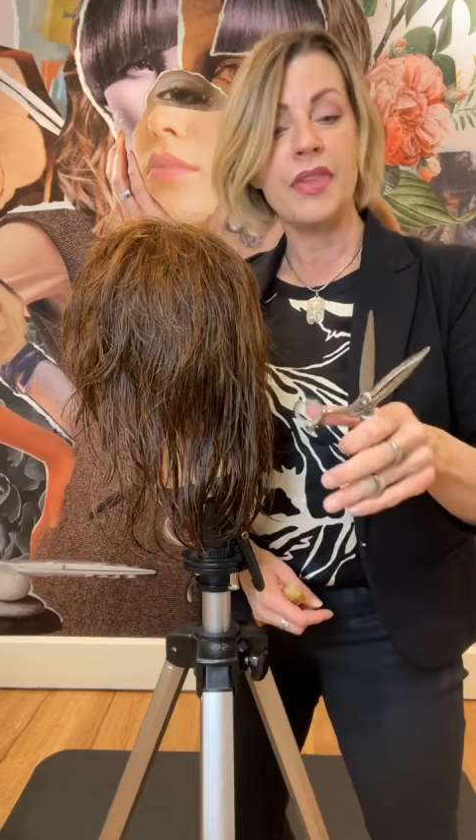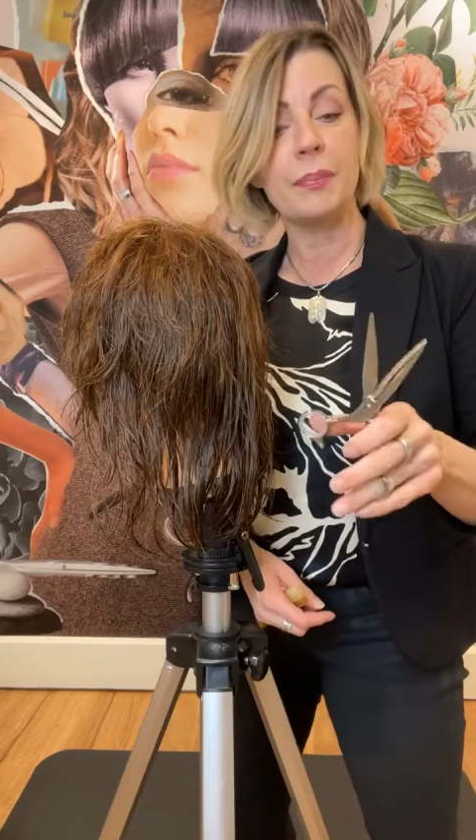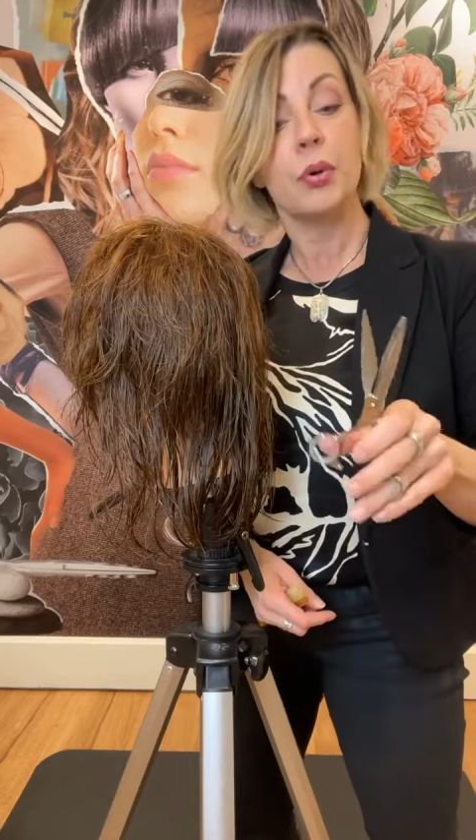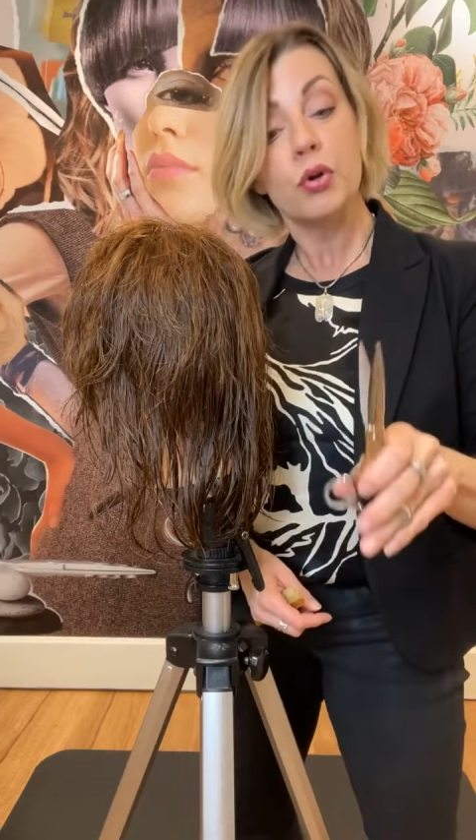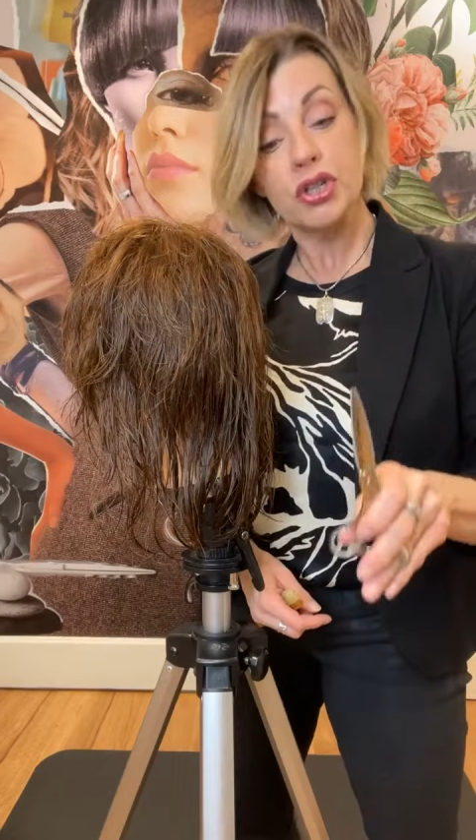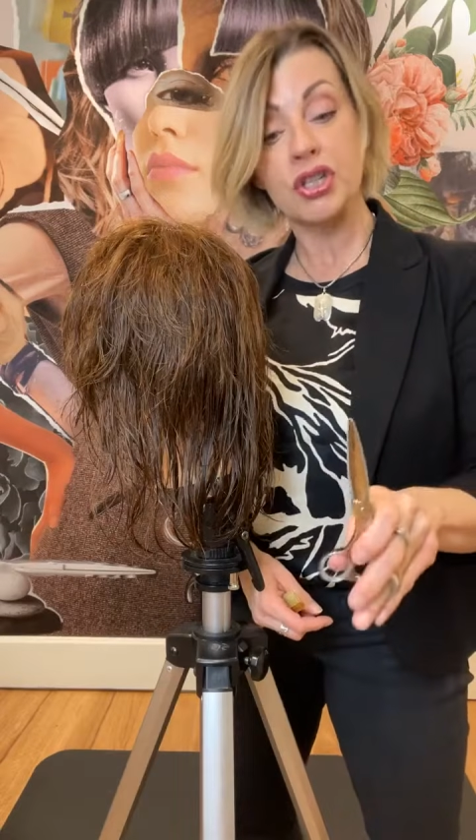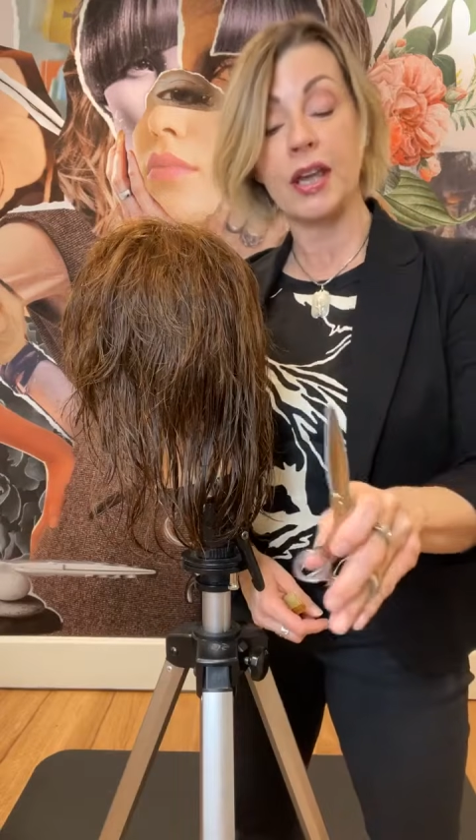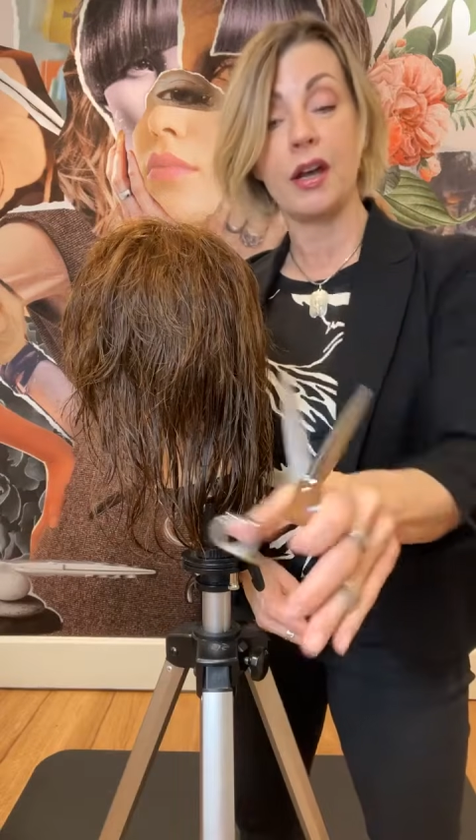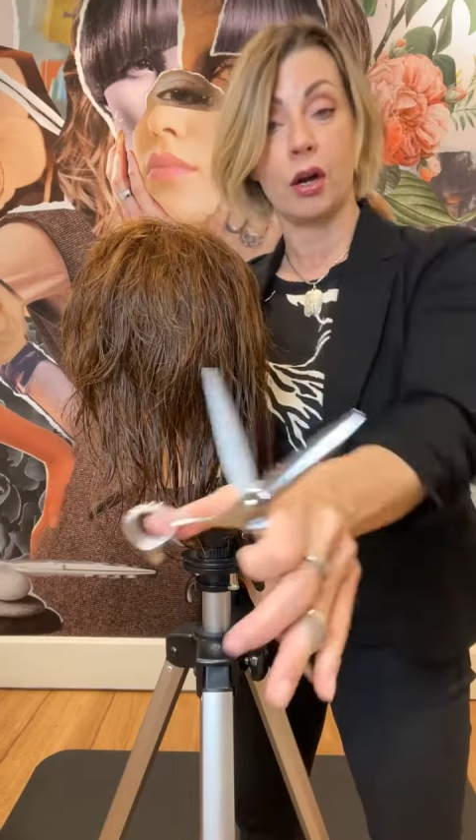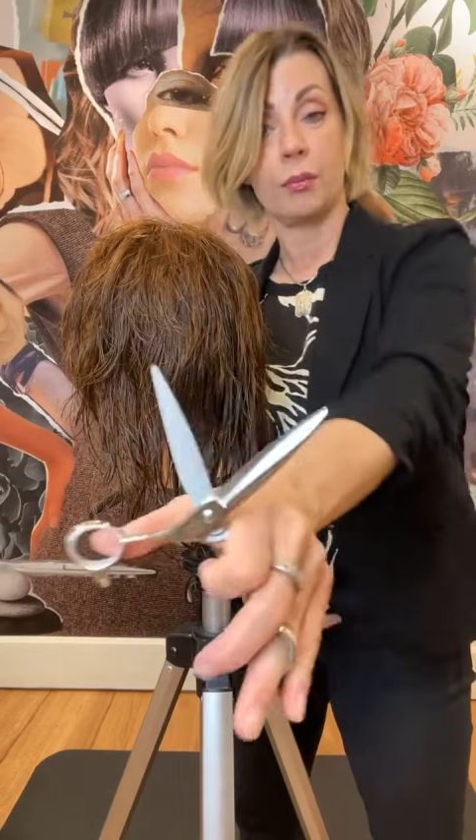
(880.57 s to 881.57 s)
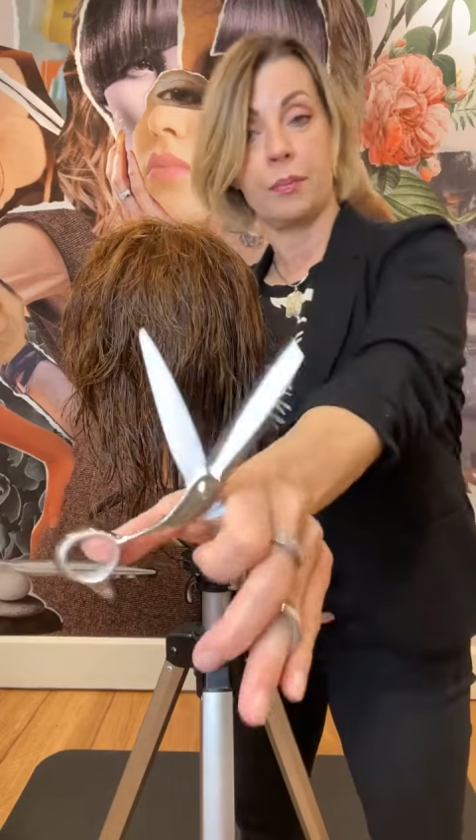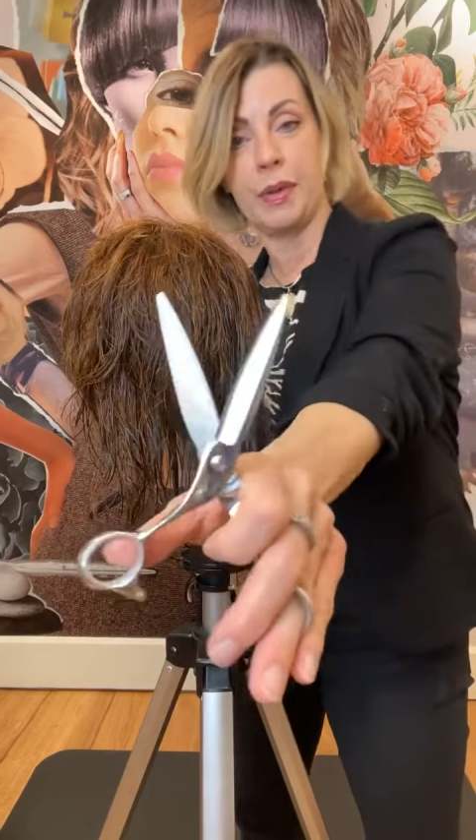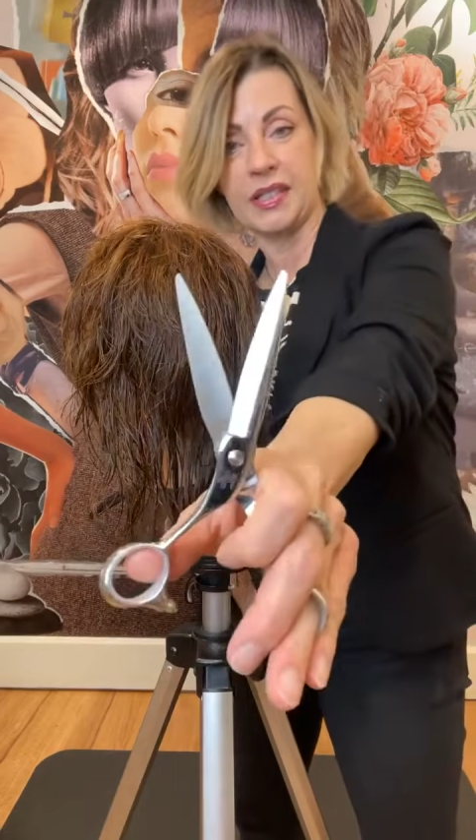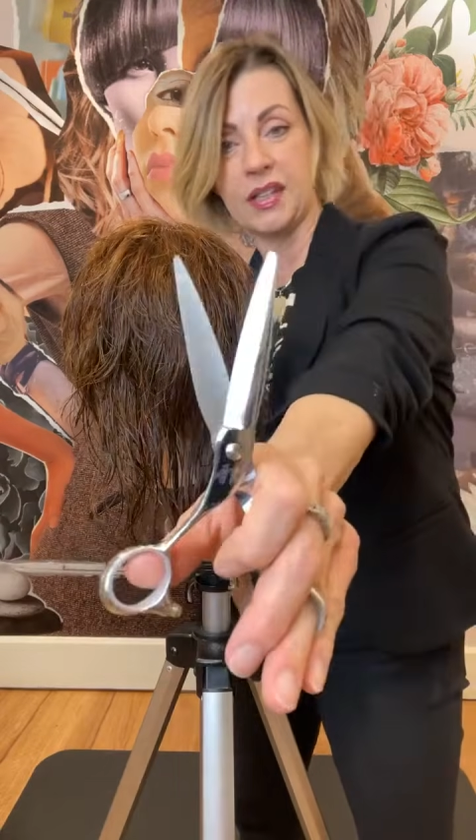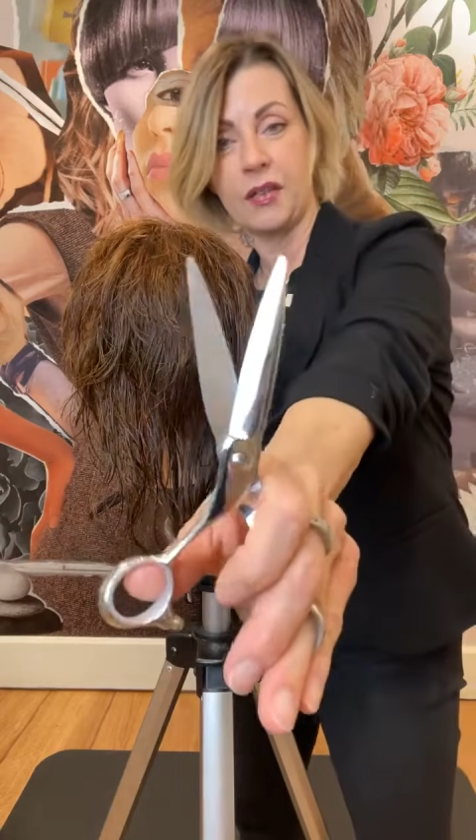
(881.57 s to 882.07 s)
They push the hair
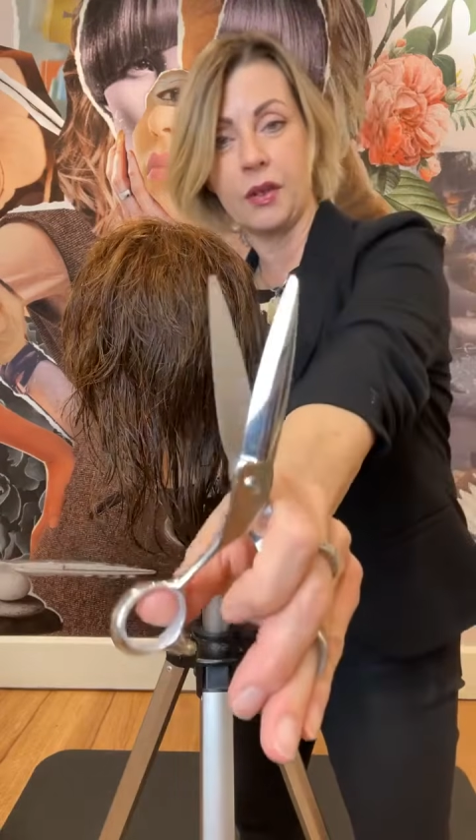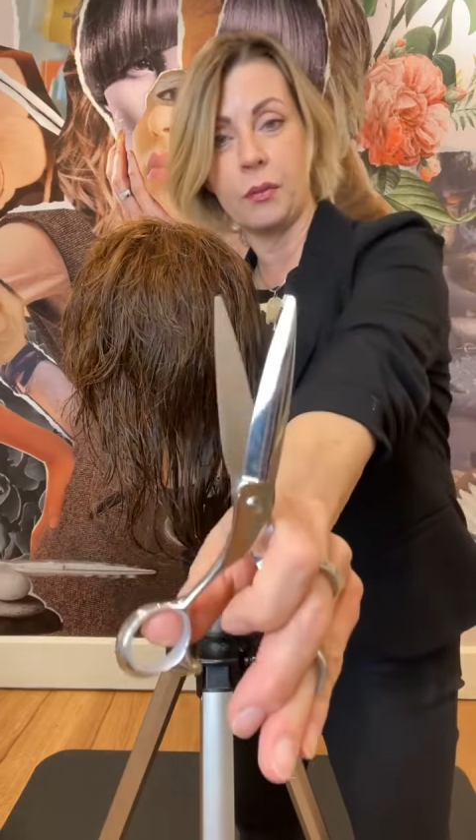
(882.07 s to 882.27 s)
based on